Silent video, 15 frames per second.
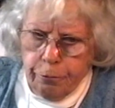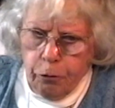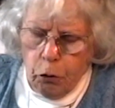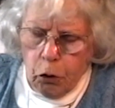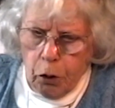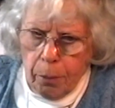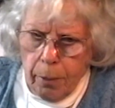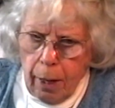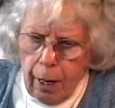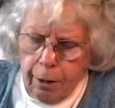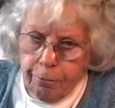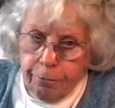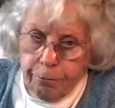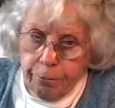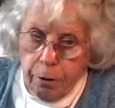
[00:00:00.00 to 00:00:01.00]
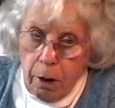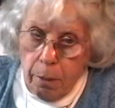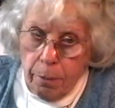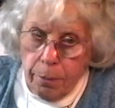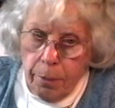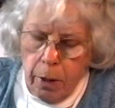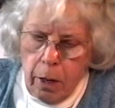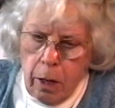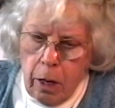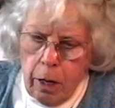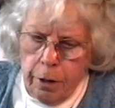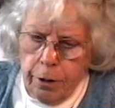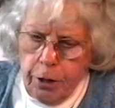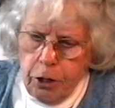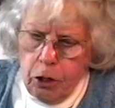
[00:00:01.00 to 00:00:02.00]
form, and from
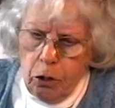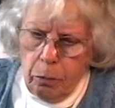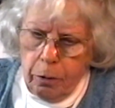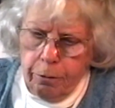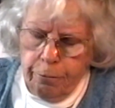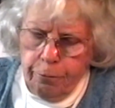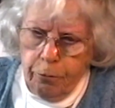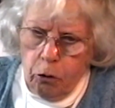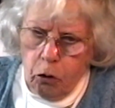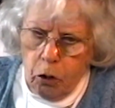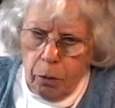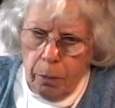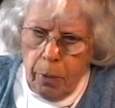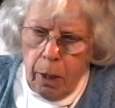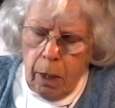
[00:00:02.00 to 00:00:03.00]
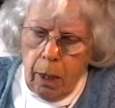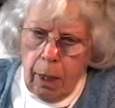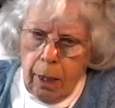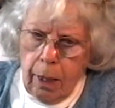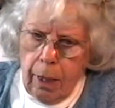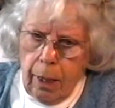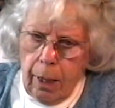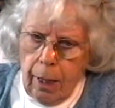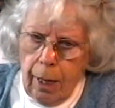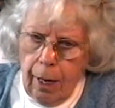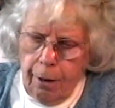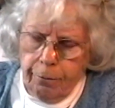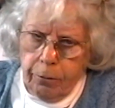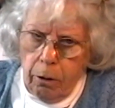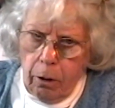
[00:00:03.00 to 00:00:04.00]
the human form
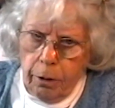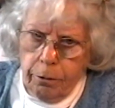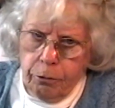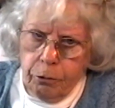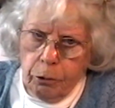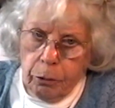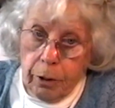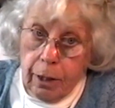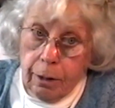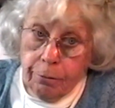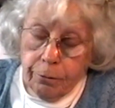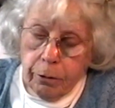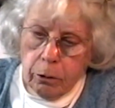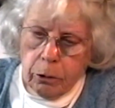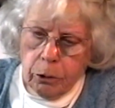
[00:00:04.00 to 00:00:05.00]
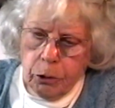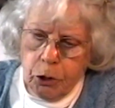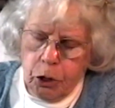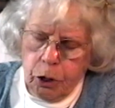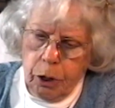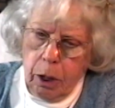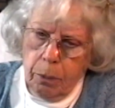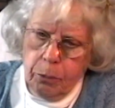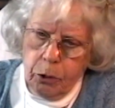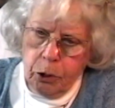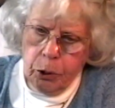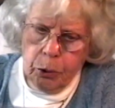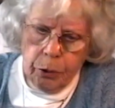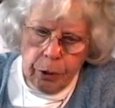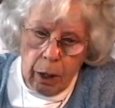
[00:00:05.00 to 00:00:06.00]
have gone through involution up
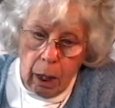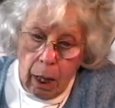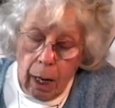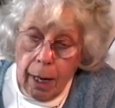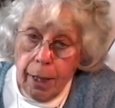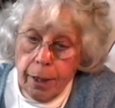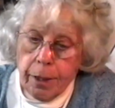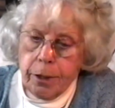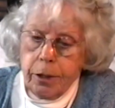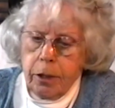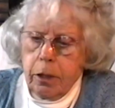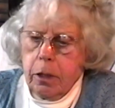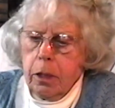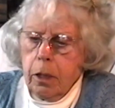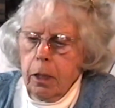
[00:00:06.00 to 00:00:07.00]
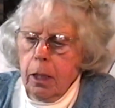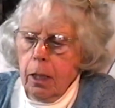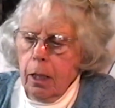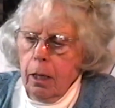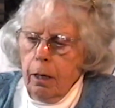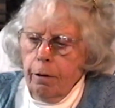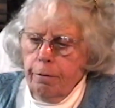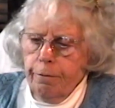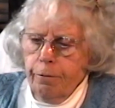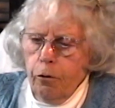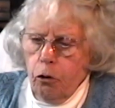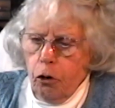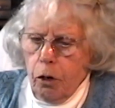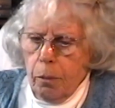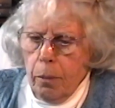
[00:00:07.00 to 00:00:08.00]
to the highest
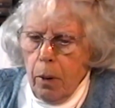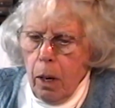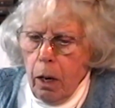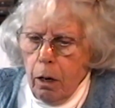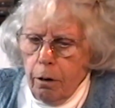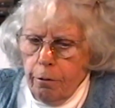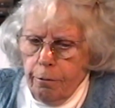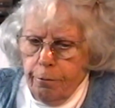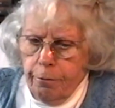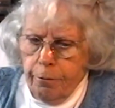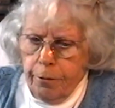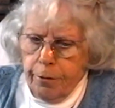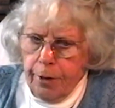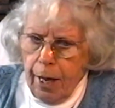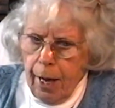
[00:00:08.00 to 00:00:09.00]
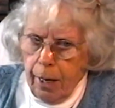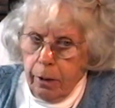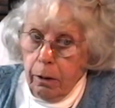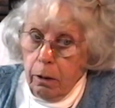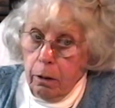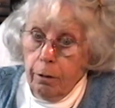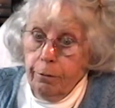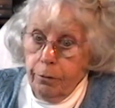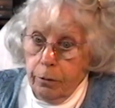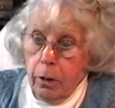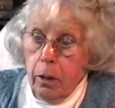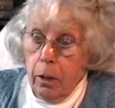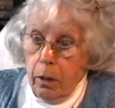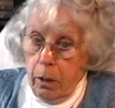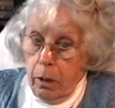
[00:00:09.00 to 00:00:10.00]
form of that of
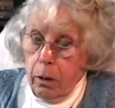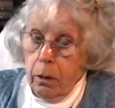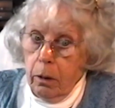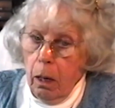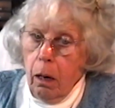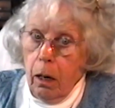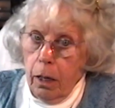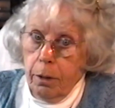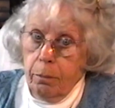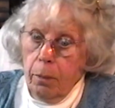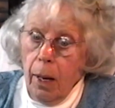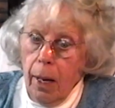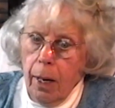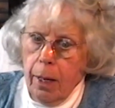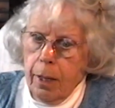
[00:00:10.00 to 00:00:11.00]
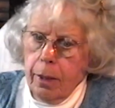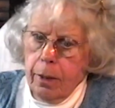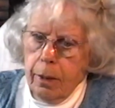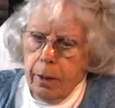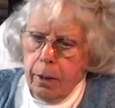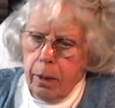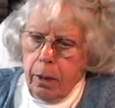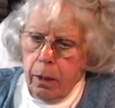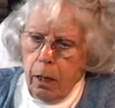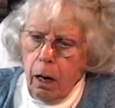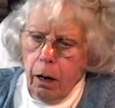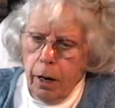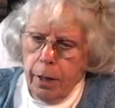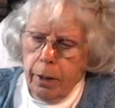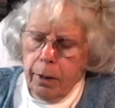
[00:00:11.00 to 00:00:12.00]
God-man. All
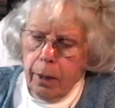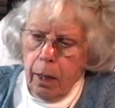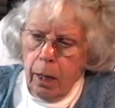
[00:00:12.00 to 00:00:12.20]
right.